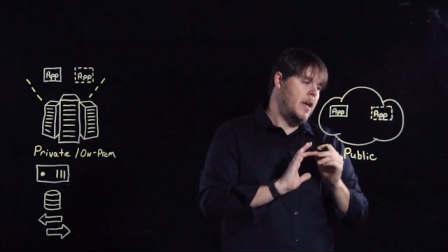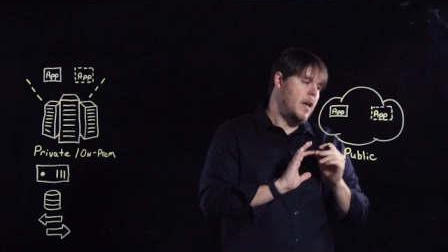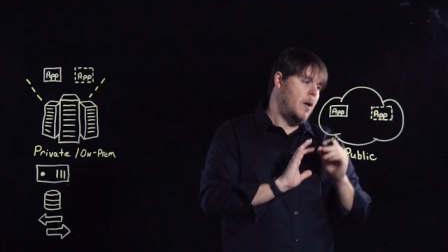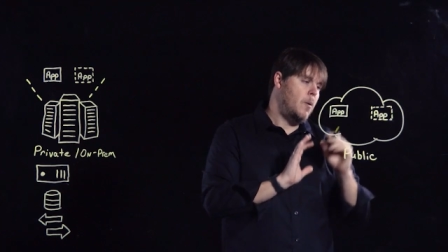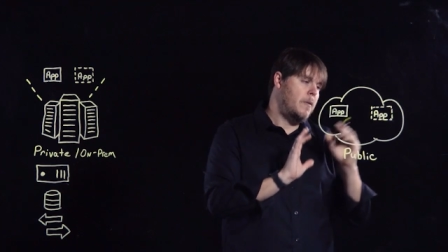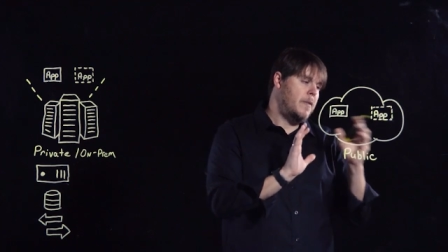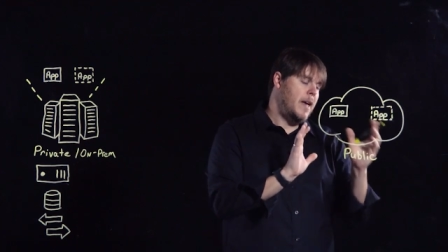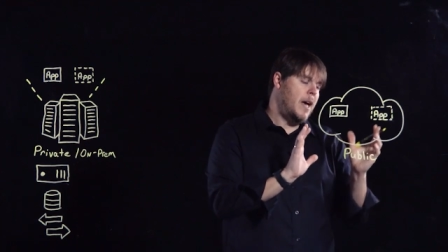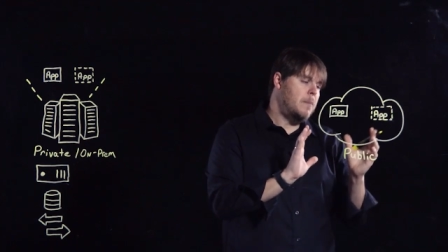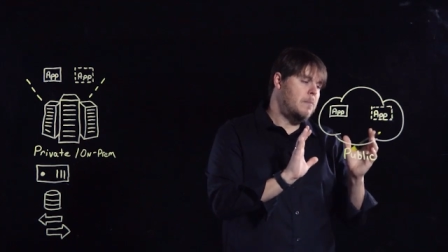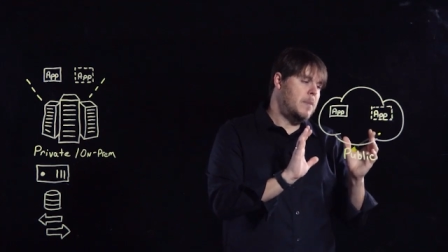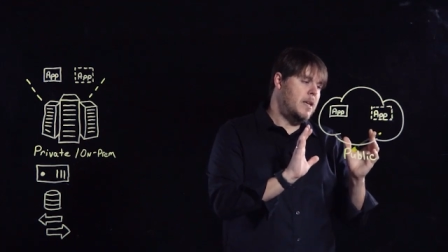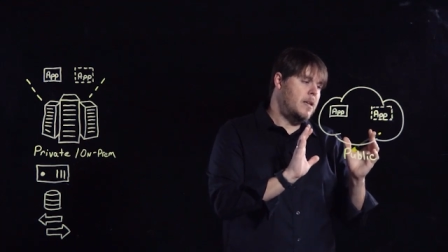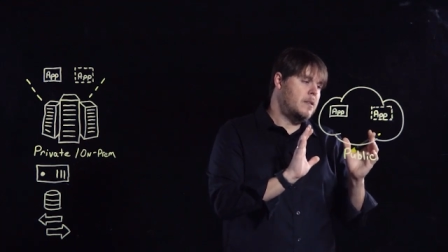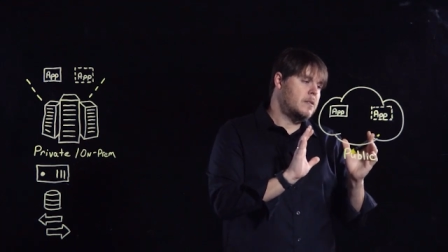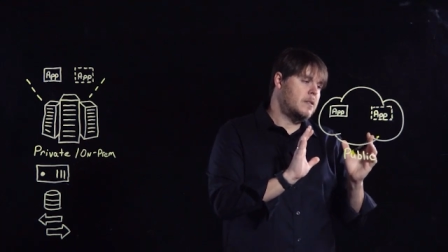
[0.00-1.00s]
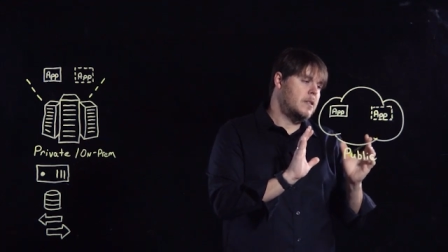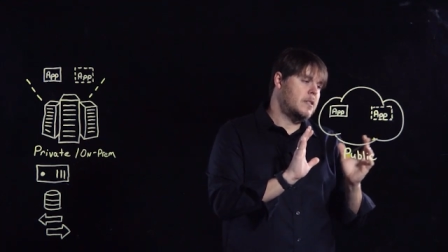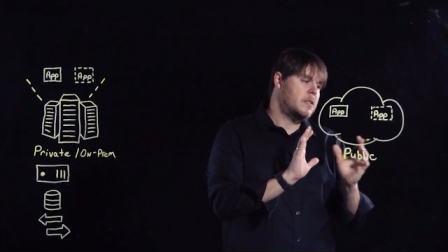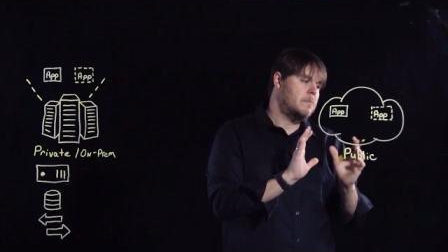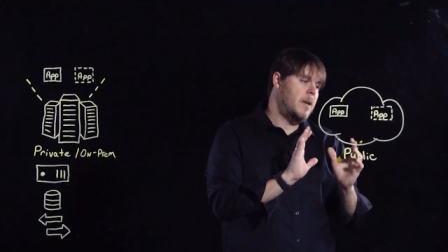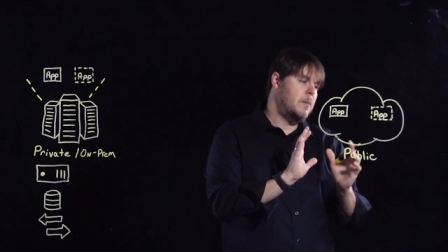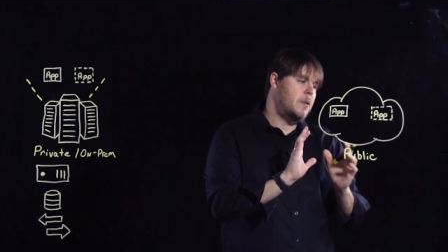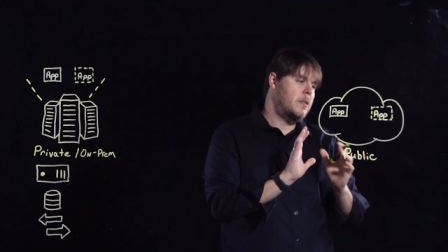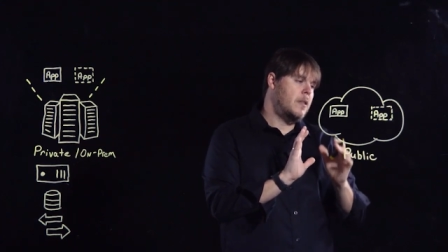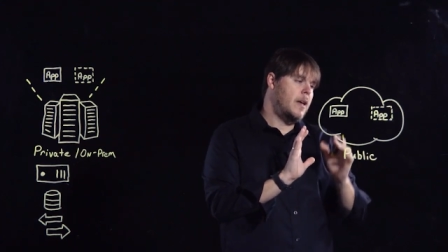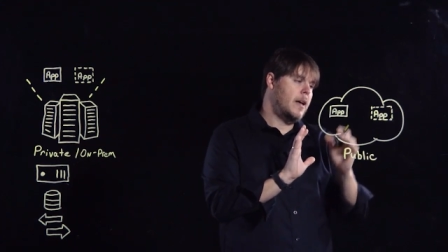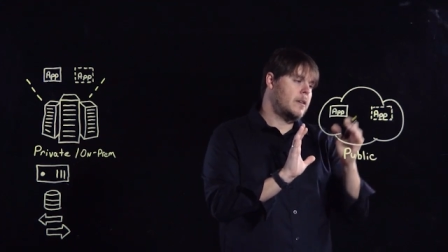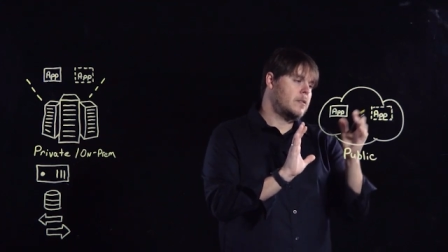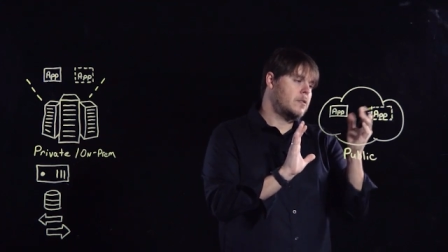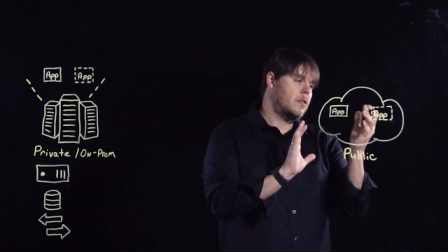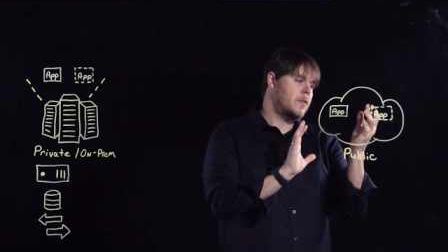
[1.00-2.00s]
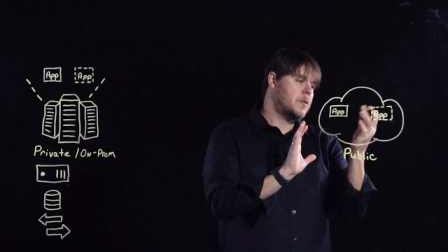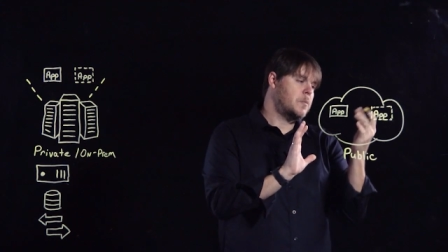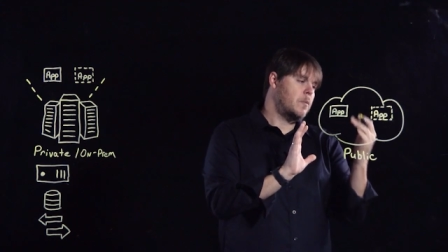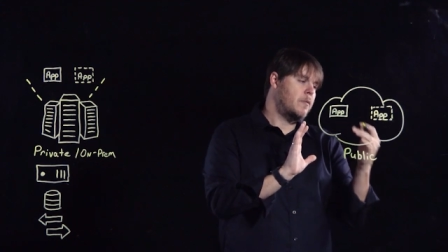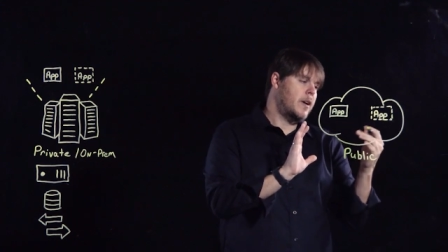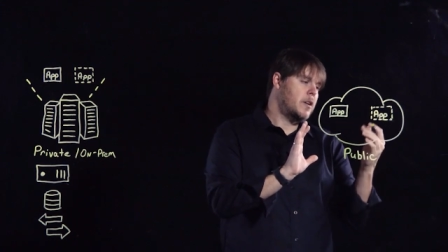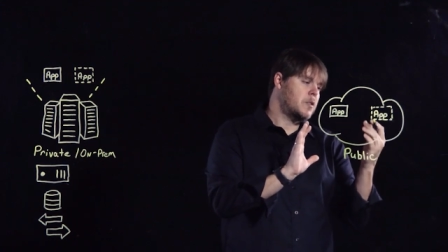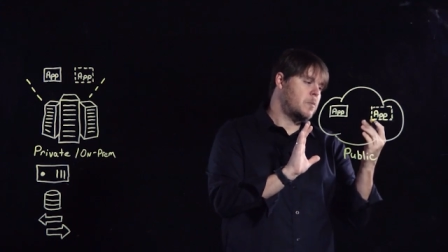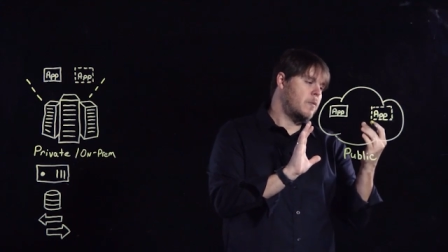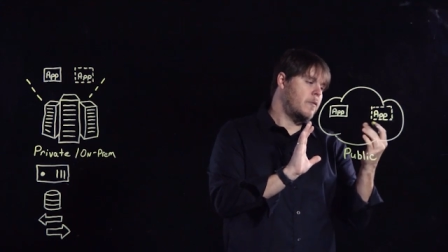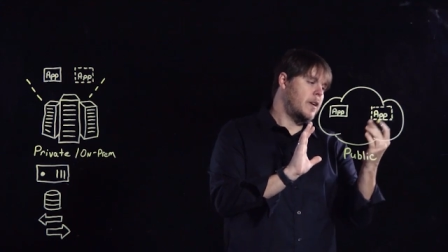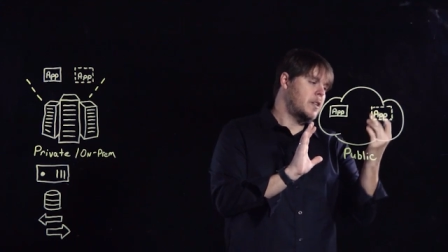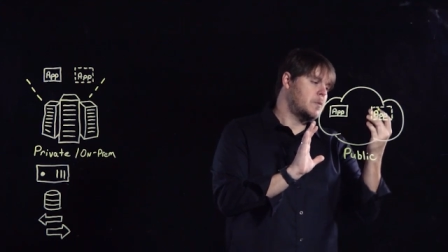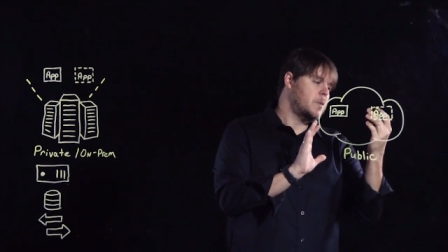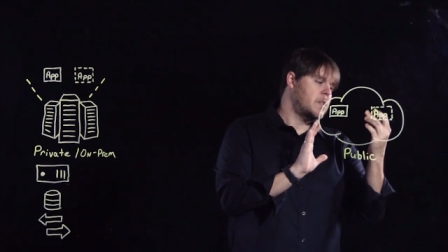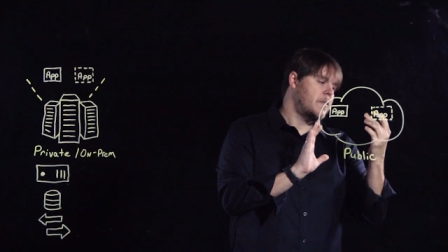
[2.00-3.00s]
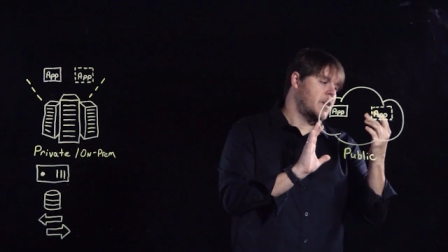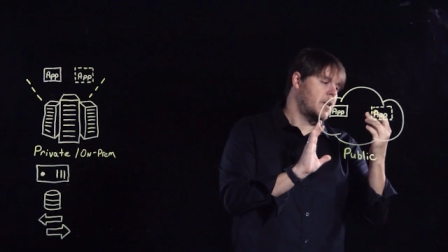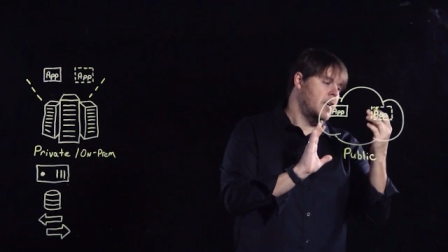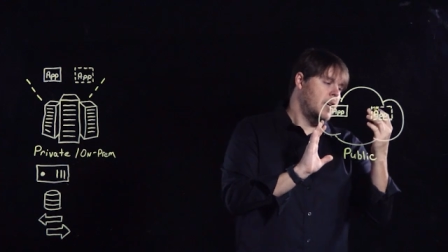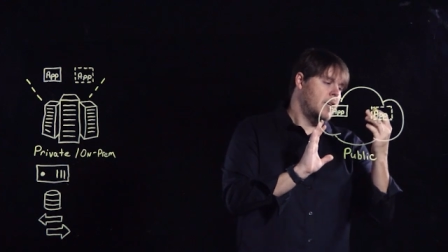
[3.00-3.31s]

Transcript: And what that means is maybe that service provider is providing a specific